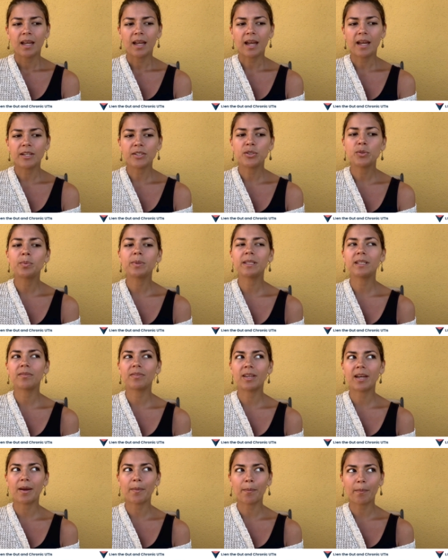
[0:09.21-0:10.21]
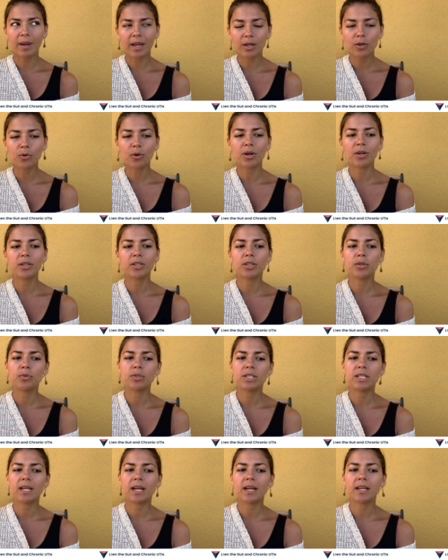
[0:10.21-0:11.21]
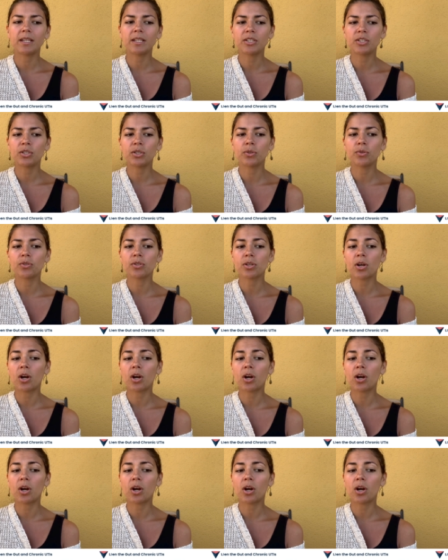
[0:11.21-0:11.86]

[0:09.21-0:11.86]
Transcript: I do believe that my chronic UTI issues